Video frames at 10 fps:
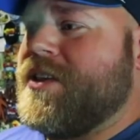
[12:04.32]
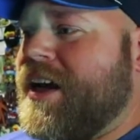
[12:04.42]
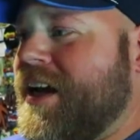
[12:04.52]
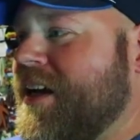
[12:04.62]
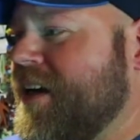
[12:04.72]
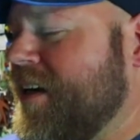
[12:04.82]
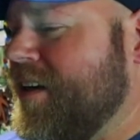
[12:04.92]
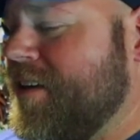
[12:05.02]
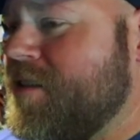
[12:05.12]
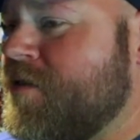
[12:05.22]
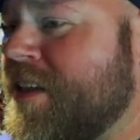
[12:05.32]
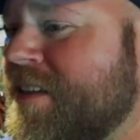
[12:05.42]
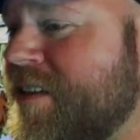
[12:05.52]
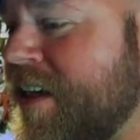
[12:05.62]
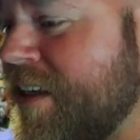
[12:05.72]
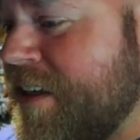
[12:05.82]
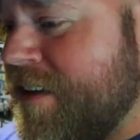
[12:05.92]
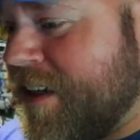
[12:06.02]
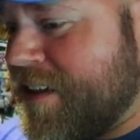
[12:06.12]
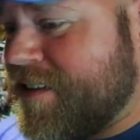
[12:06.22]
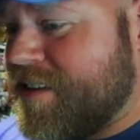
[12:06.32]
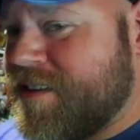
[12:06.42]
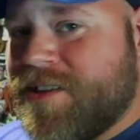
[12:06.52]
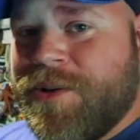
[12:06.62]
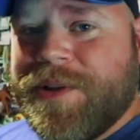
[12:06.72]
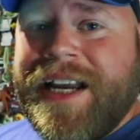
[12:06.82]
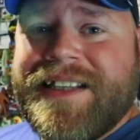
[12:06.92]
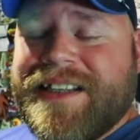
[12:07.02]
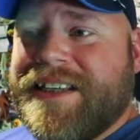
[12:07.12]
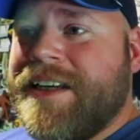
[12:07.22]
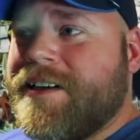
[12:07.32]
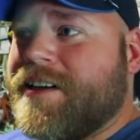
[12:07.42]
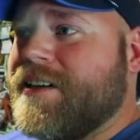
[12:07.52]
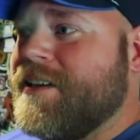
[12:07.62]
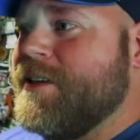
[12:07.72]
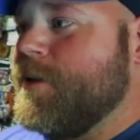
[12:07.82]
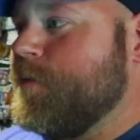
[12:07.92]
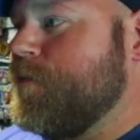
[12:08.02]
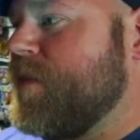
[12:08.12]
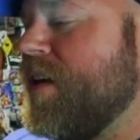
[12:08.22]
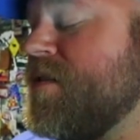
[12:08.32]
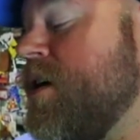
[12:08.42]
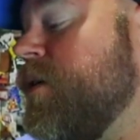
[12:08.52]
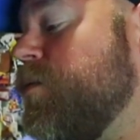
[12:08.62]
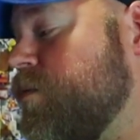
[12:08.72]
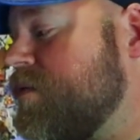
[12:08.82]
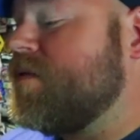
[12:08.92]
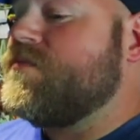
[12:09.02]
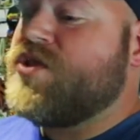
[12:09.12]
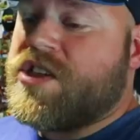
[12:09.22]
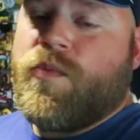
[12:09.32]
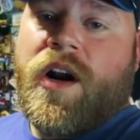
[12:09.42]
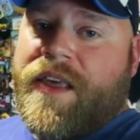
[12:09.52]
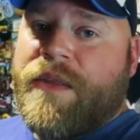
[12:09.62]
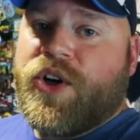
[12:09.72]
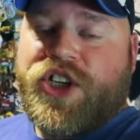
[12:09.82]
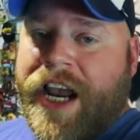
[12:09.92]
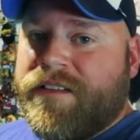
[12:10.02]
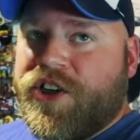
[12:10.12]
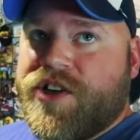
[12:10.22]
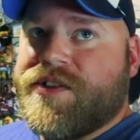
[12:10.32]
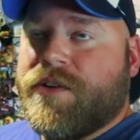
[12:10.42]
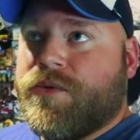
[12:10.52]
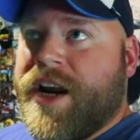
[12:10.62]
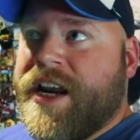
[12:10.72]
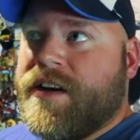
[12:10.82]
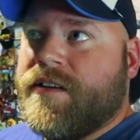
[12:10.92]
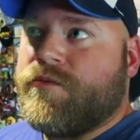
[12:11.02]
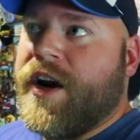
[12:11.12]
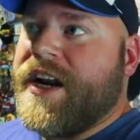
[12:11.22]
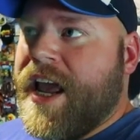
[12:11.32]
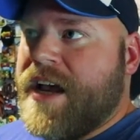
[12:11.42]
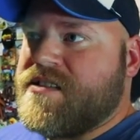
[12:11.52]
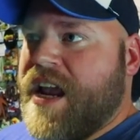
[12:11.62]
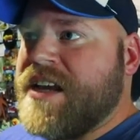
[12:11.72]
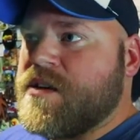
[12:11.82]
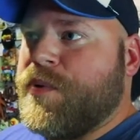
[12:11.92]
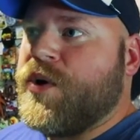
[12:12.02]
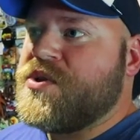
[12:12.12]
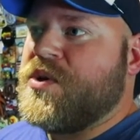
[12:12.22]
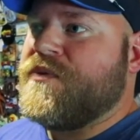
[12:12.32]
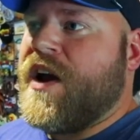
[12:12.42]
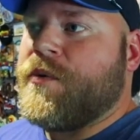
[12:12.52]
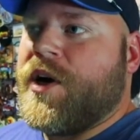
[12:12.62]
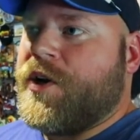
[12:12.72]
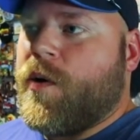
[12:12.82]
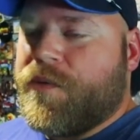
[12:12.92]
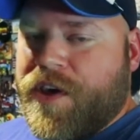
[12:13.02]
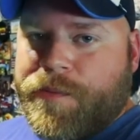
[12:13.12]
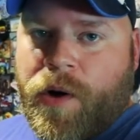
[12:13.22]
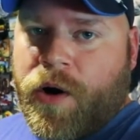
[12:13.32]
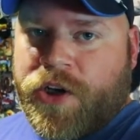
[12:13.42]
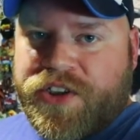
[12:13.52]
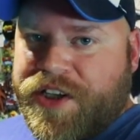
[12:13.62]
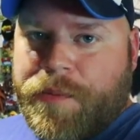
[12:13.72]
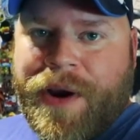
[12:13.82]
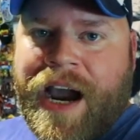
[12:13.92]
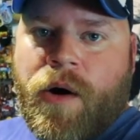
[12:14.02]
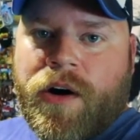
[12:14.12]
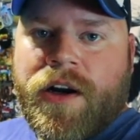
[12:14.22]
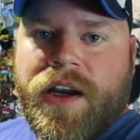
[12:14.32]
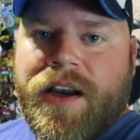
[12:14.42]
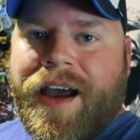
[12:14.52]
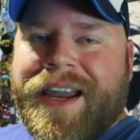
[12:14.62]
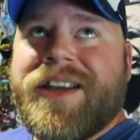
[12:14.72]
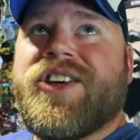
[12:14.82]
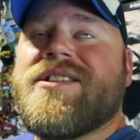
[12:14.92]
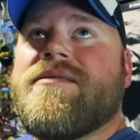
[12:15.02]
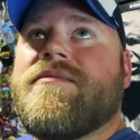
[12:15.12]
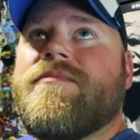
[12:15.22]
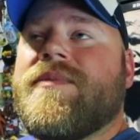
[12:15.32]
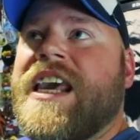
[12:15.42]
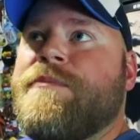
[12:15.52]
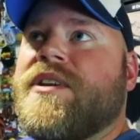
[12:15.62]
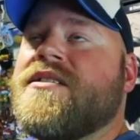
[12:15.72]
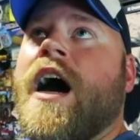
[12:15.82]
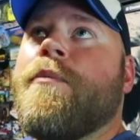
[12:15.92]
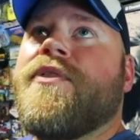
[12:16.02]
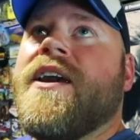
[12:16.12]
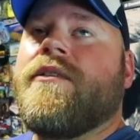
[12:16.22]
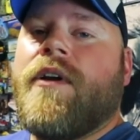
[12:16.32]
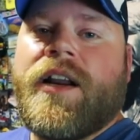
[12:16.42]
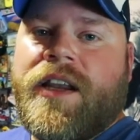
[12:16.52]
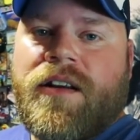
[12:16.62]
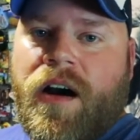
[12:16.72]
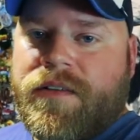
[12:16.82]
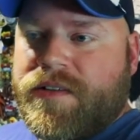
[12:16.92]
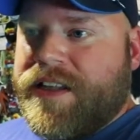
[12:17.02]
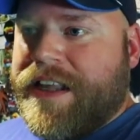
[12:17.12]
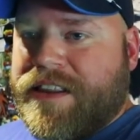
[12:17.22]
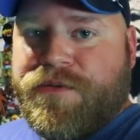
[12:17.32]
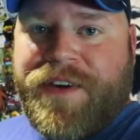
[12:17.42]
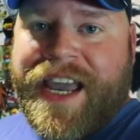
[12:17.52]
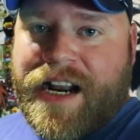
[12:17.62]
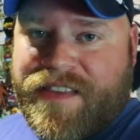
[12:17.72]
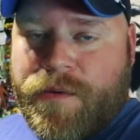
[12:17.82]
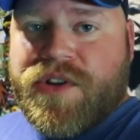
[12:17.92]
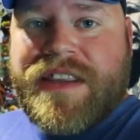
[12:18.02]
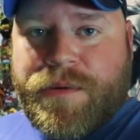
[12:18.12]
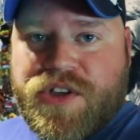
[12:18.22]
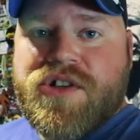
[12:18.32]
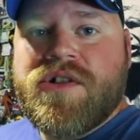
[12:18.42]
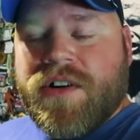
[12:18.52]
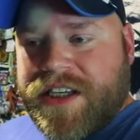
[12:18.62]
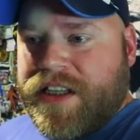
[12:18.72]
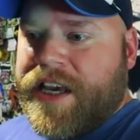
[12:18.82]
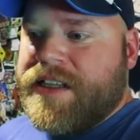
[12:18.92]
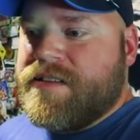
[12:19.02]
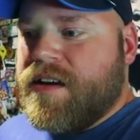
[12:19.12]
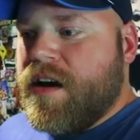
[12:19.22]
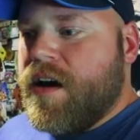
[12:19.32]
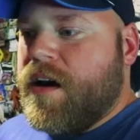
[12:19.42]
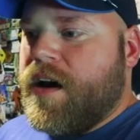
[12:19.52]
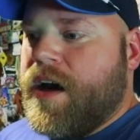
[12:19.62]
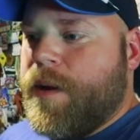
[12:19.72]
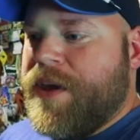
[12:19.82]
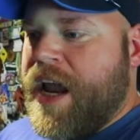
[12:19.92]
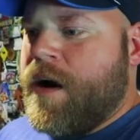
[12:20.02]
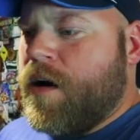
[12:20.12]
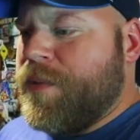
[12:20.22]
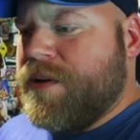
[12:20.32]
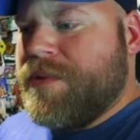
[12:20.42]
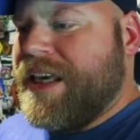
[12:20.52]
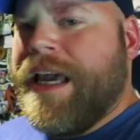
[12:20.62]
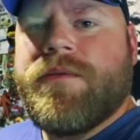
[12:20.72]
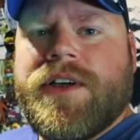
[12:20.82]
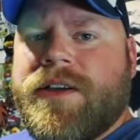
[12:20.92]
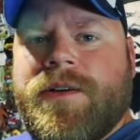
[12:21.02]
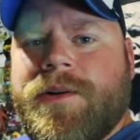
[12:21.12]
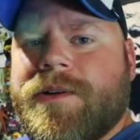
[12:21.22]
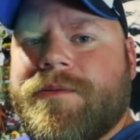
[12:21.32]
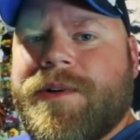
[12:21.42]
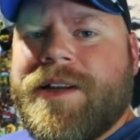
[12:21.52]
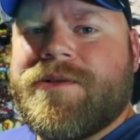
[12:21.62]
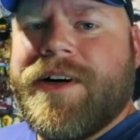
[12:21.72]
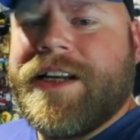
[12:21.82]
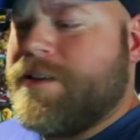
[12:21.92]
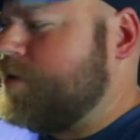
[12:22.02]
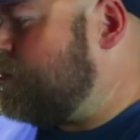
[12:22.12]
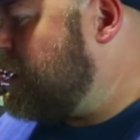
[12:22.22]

today. It's ridiculous. It's so late in the year. So just one of the other challenges that rain has, as opposed to if I were at an RV park hooked into power, I could just keep the top thing running on like the fan, and that would circulate the air, but we can't really do it when it's raining, so